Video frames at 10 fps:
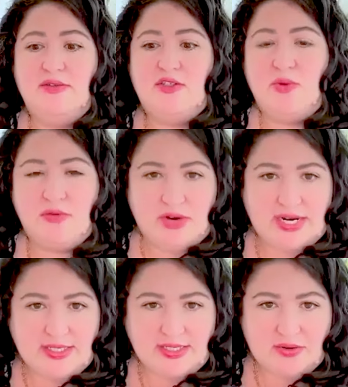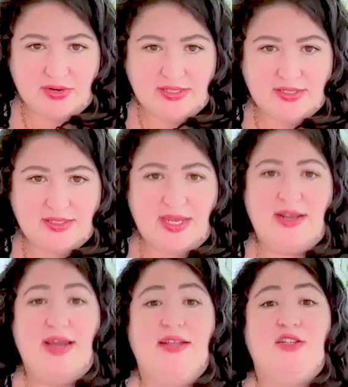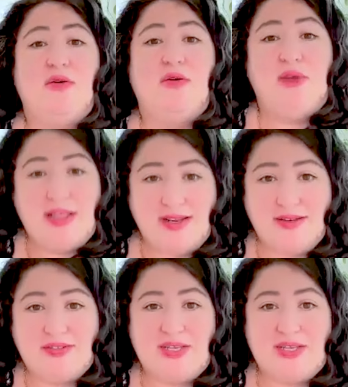So we're afraid to take risks. And again, it's all relative.